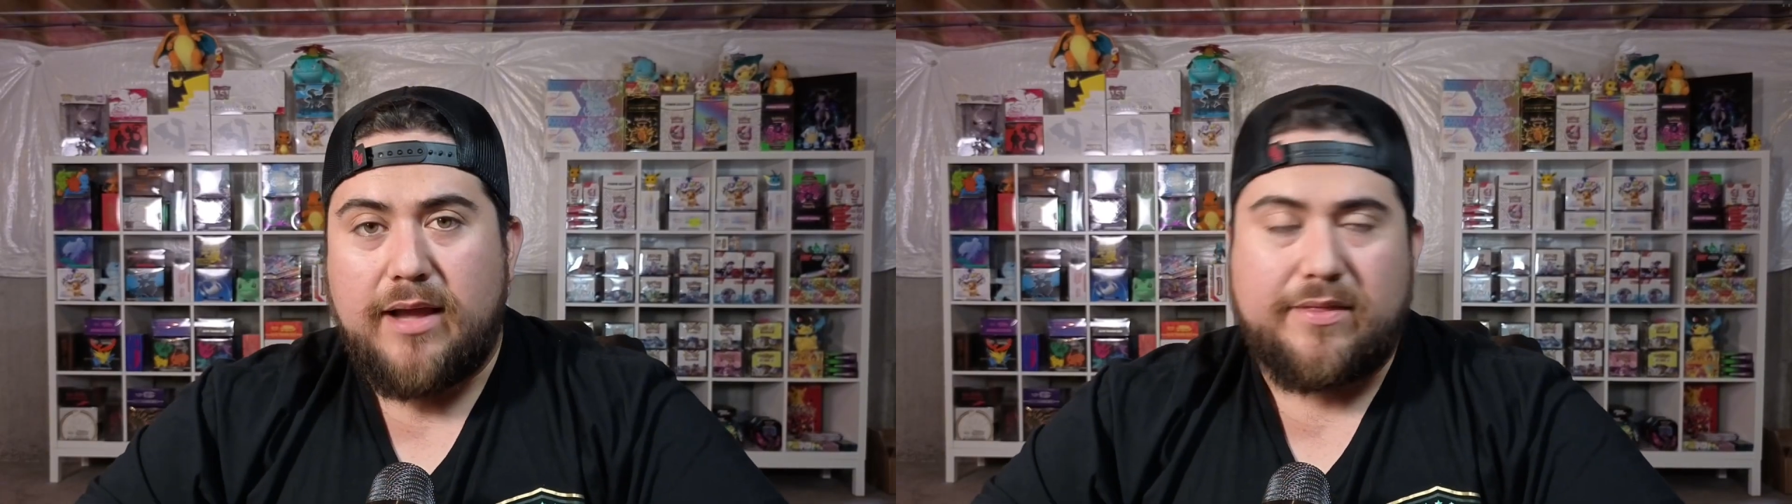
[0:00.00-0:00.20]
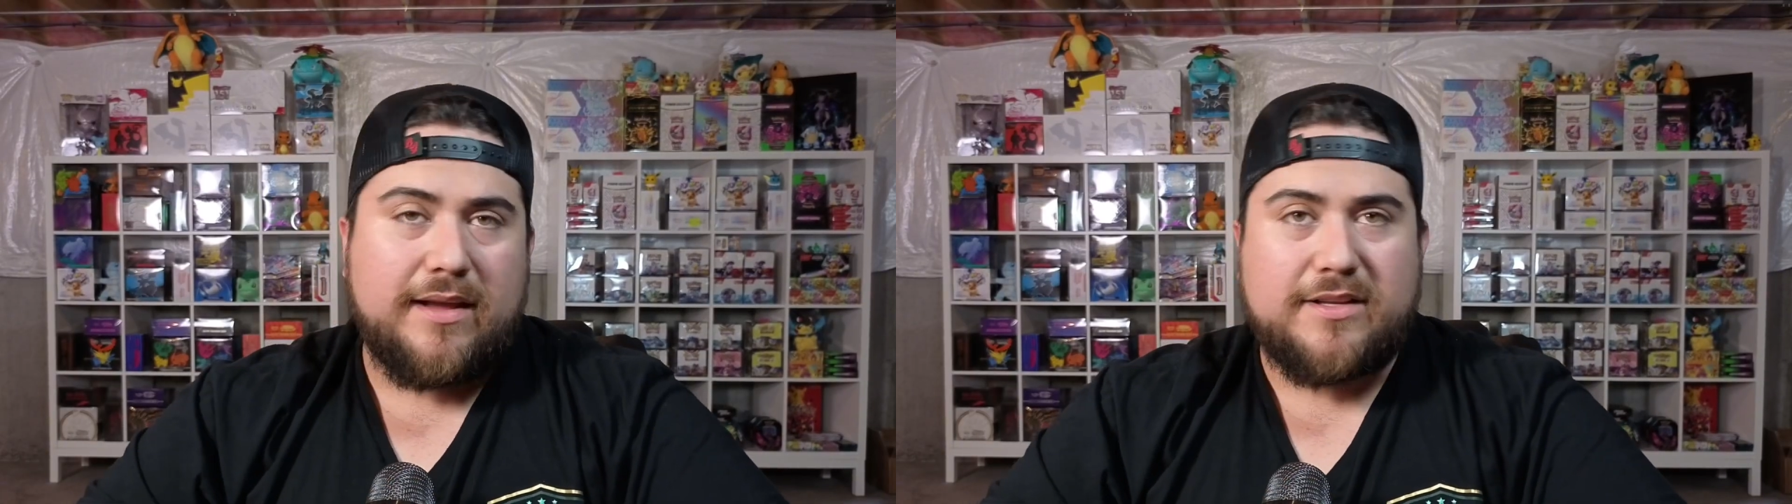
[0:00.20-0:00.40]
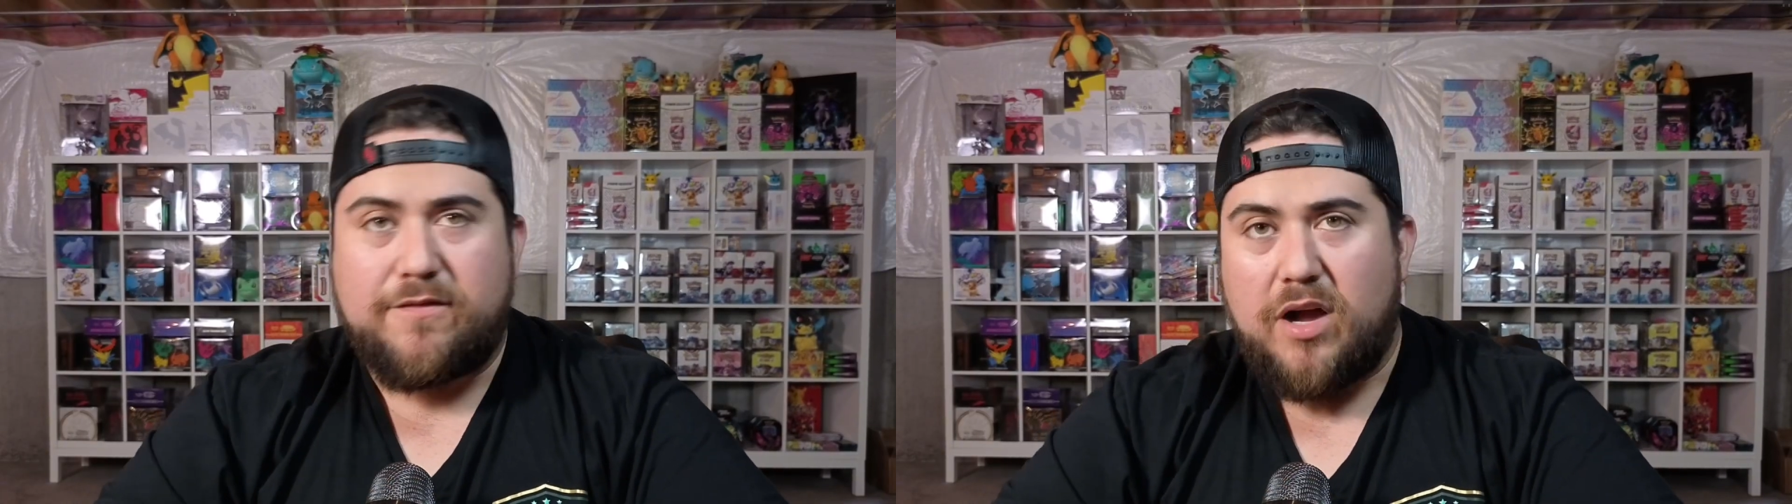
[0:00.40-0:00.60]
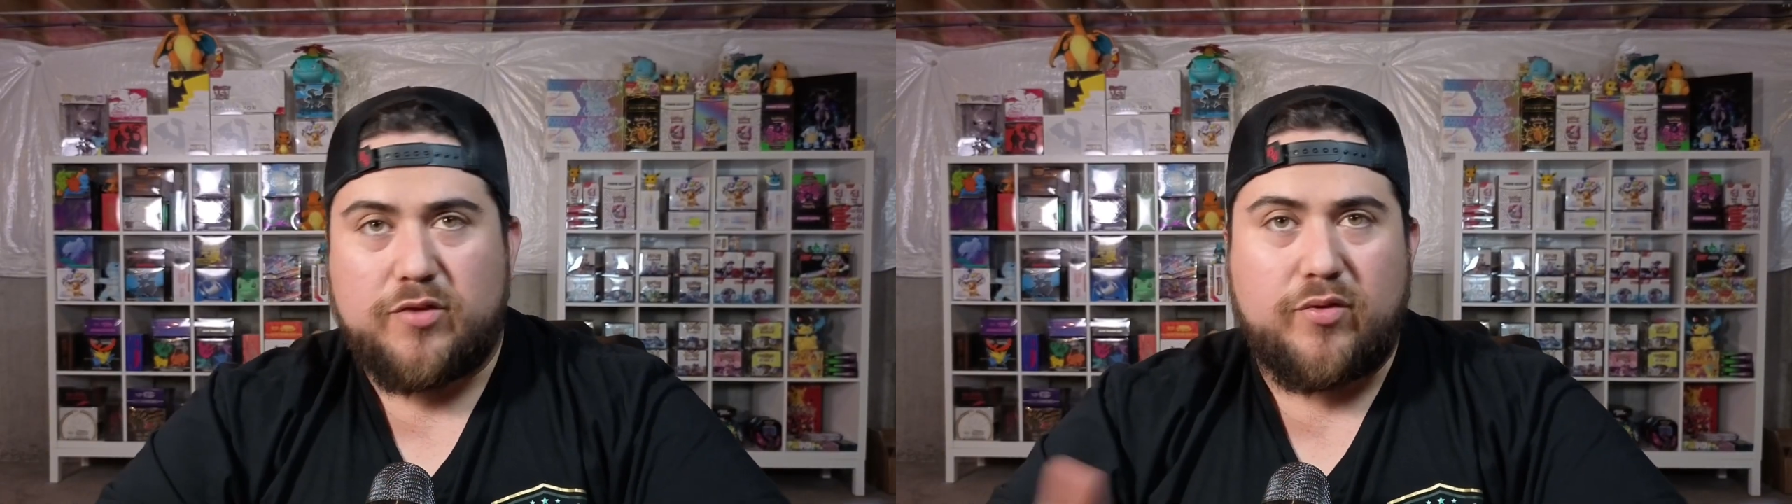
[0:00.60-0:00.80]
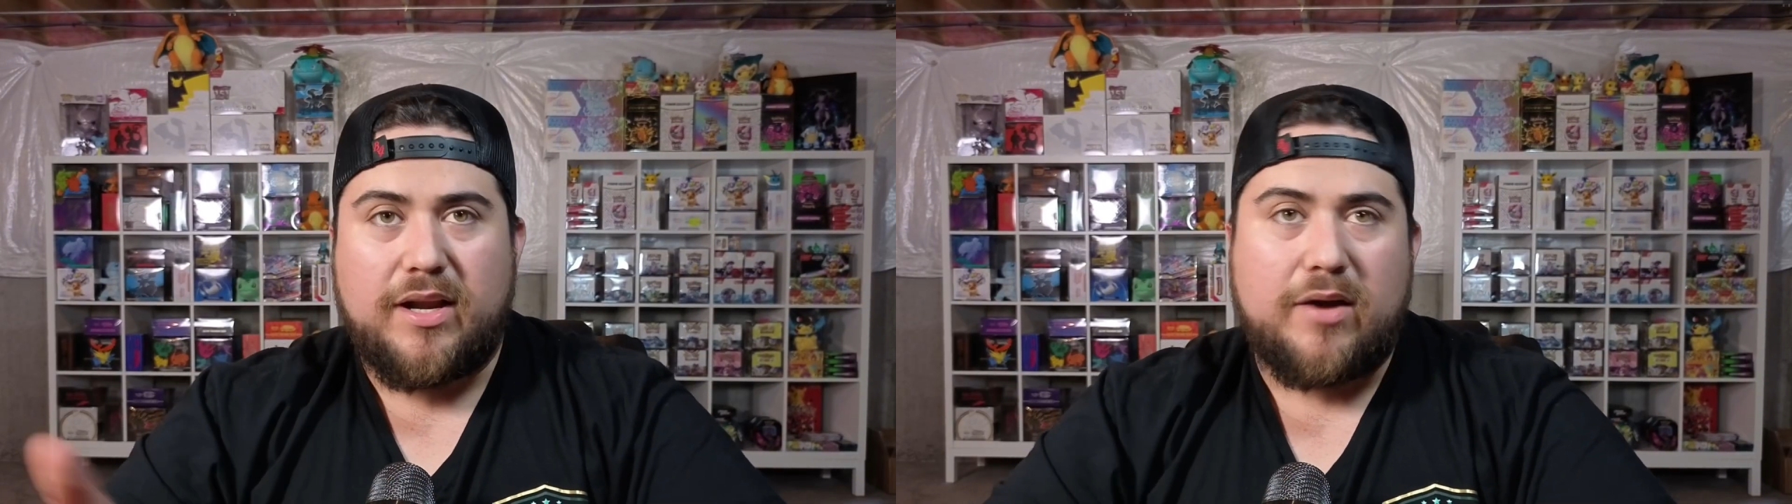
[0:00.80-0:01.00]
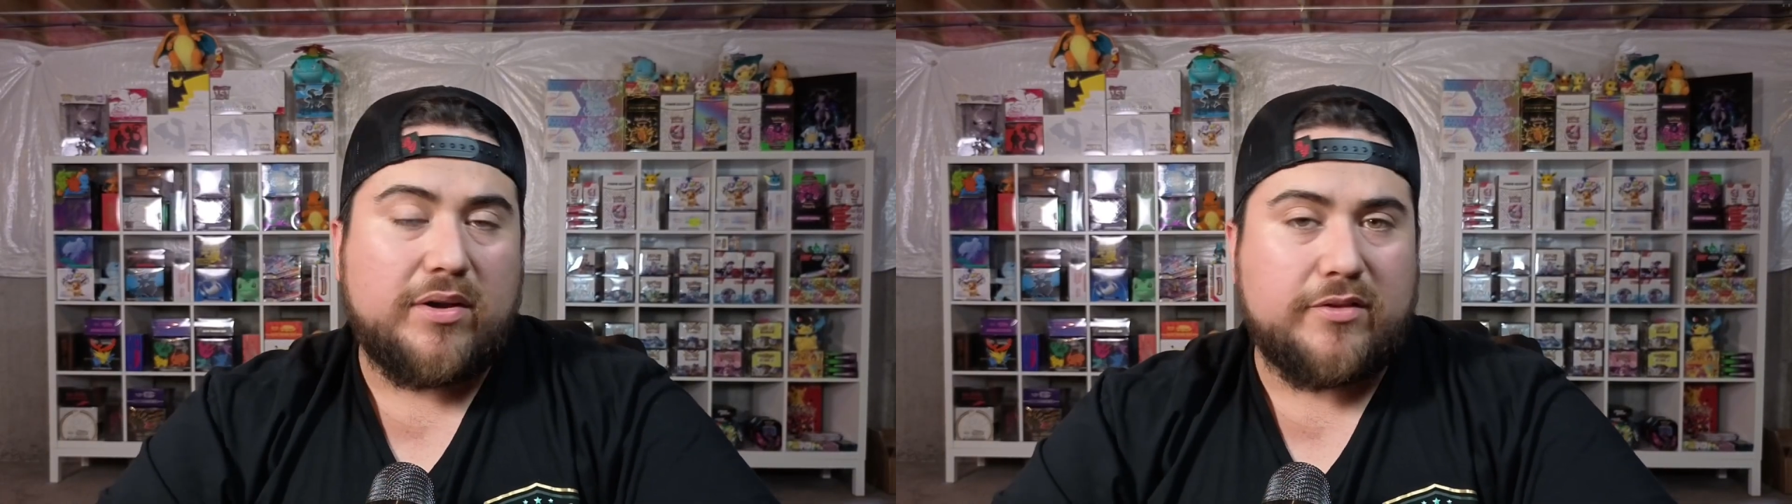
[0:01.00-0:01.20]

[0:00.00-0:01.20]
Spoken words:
I think it's fluctuating around the